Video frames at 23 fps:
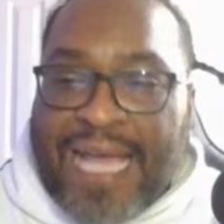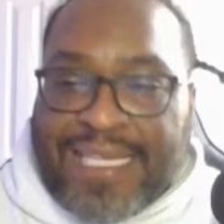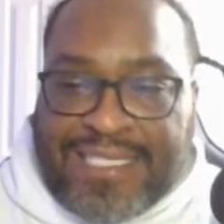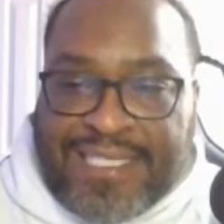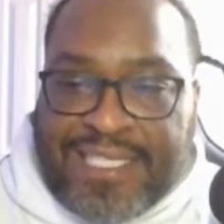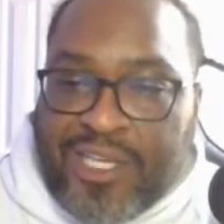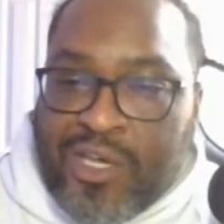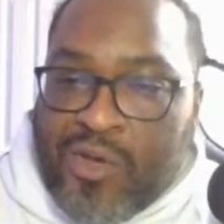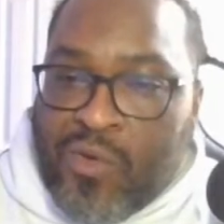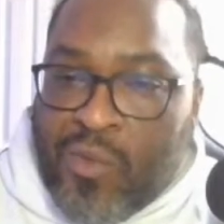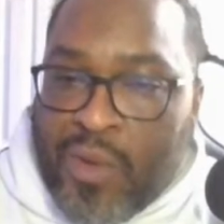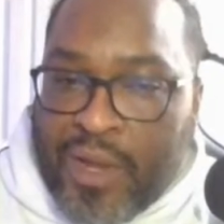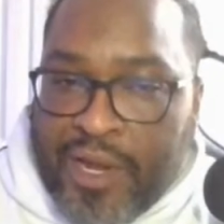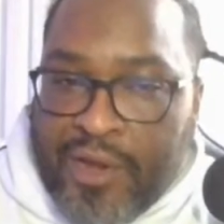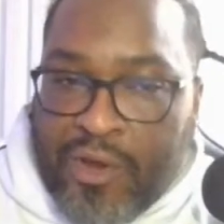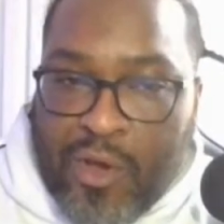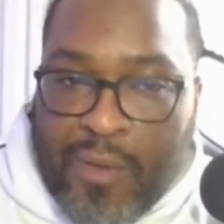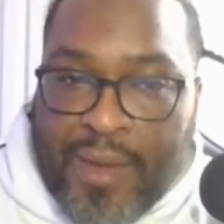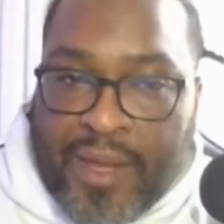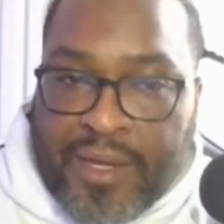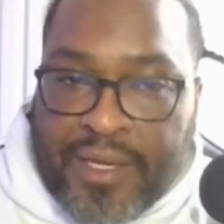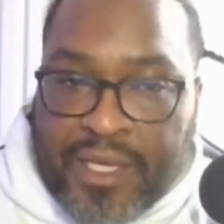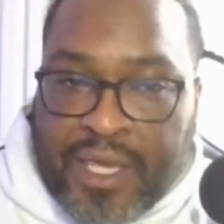I still want to
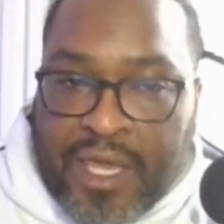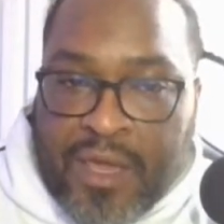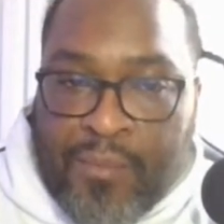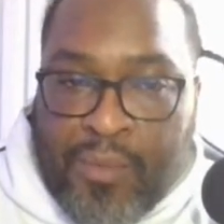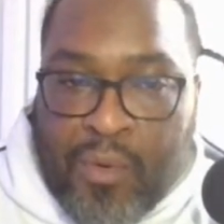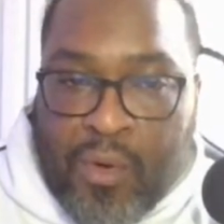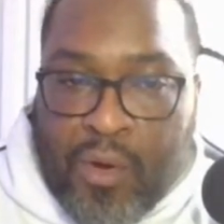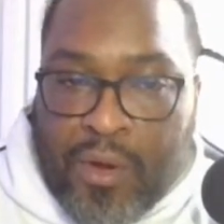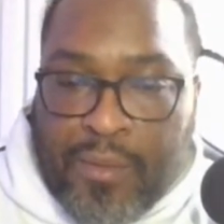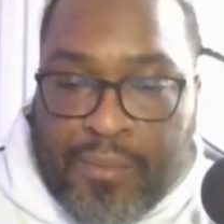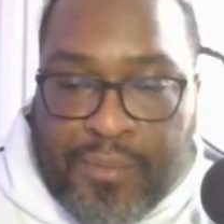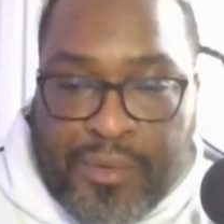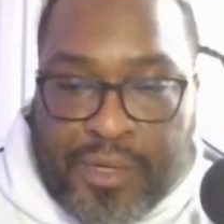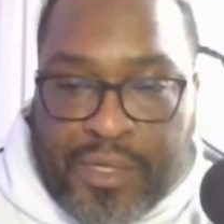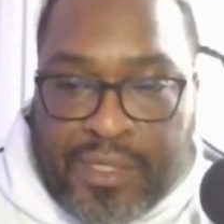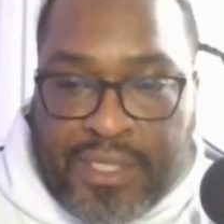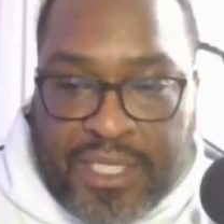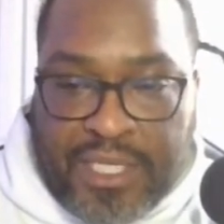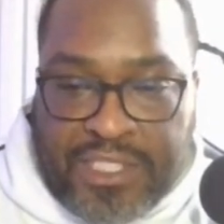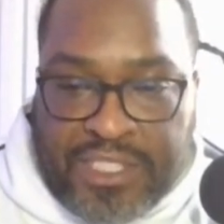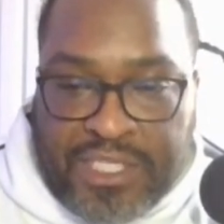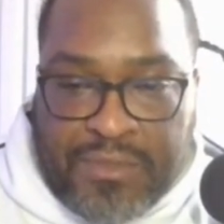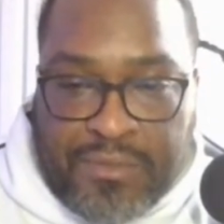know about the Kim Porter
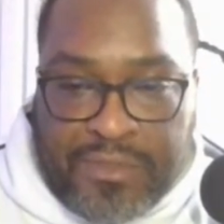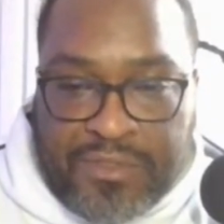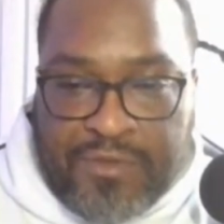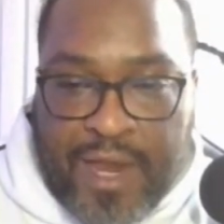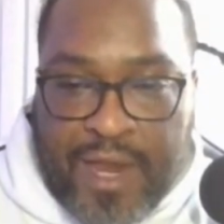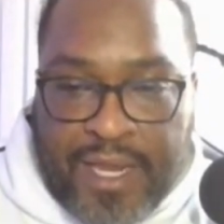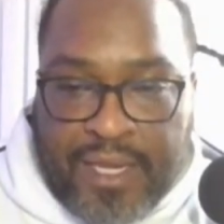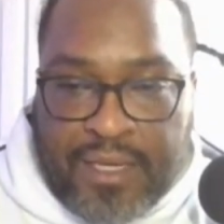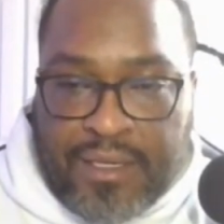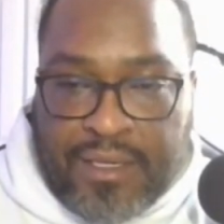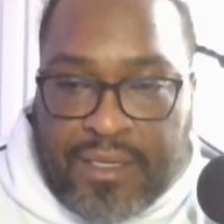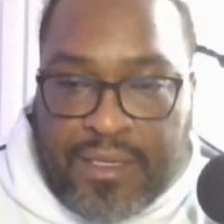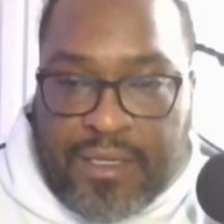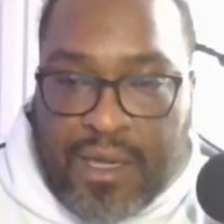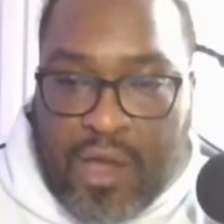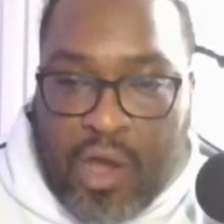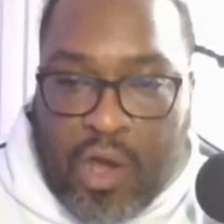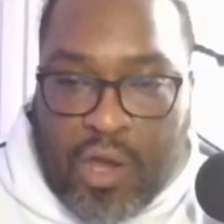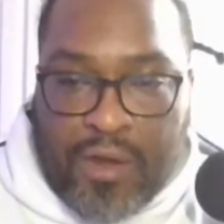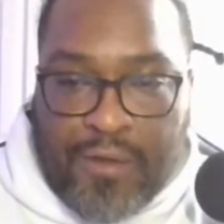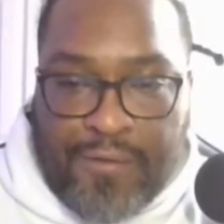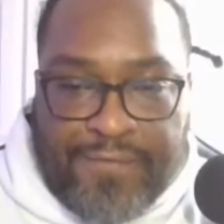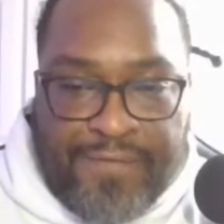book that she was writing,
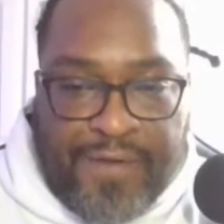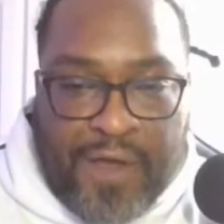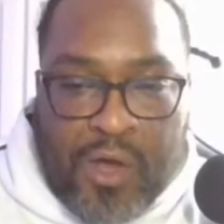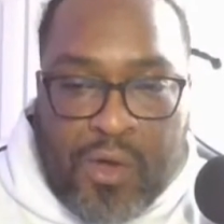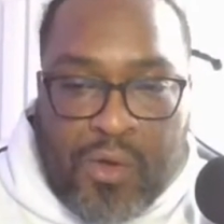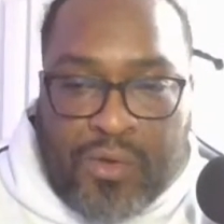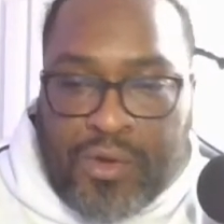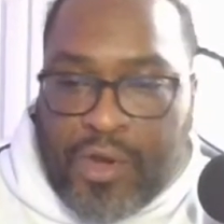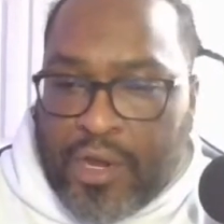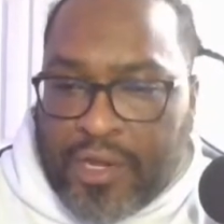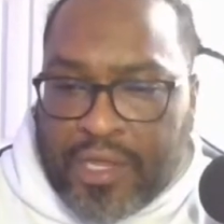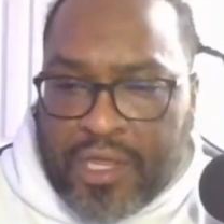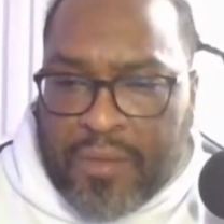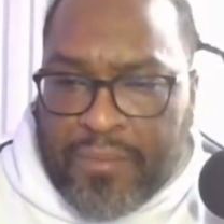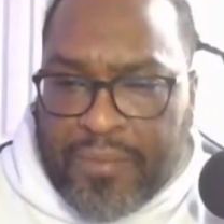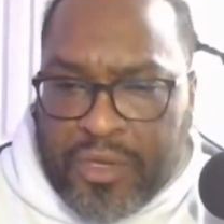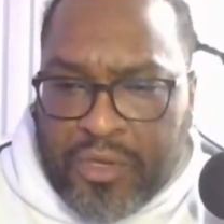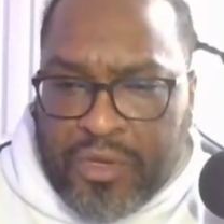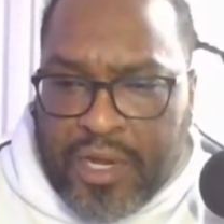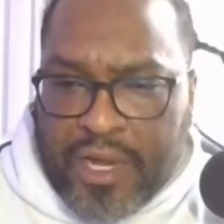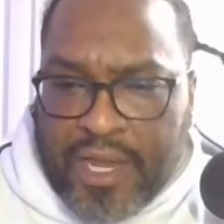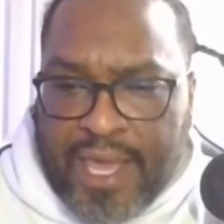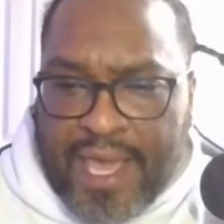or the phone or the
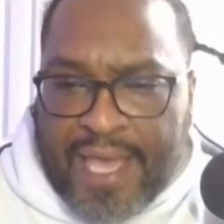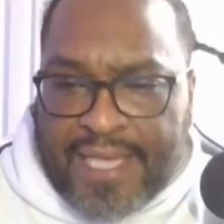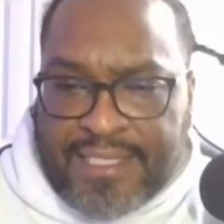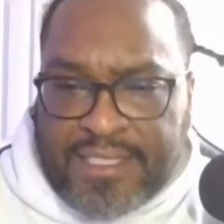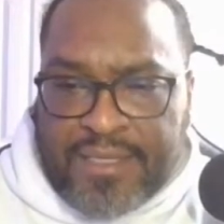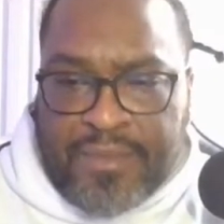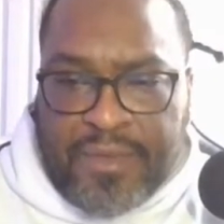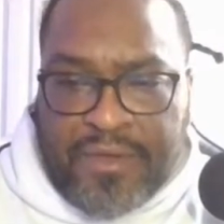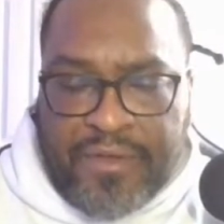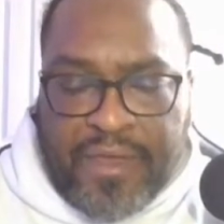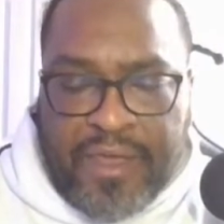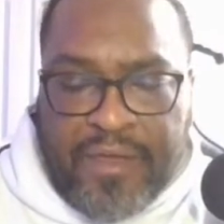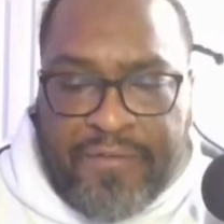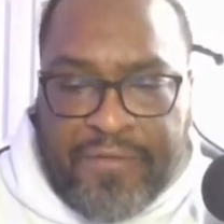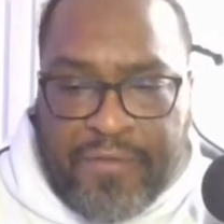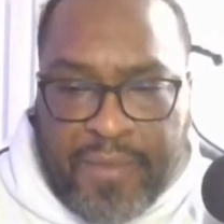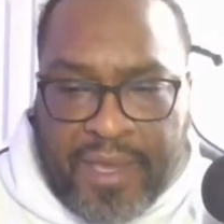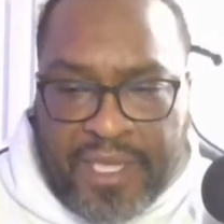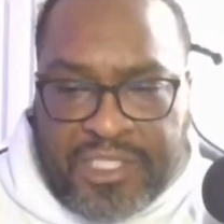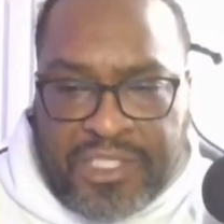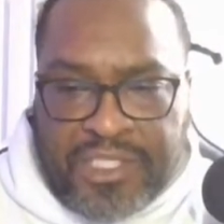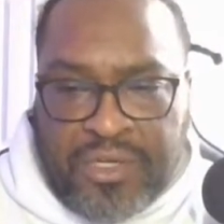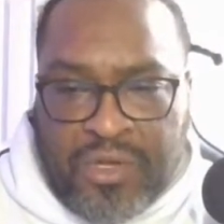computer that has the
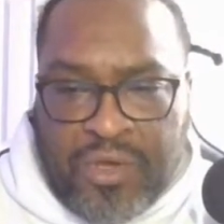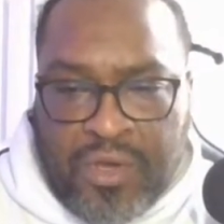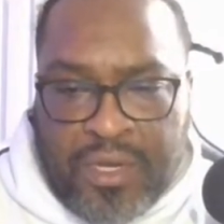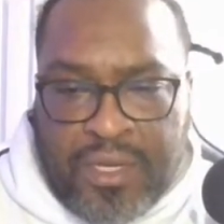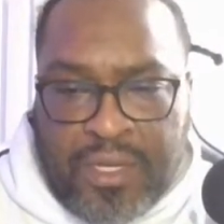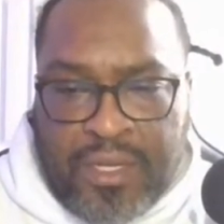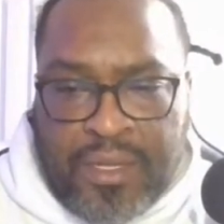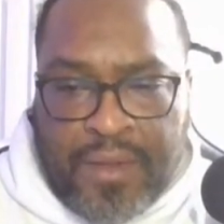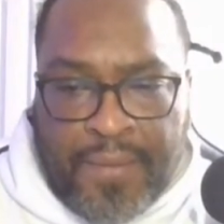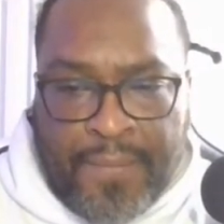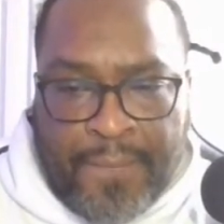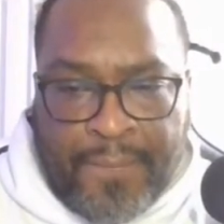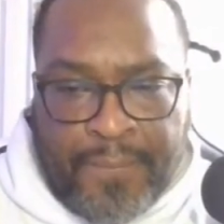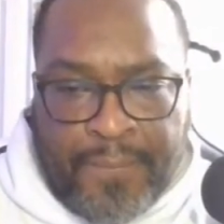information on it.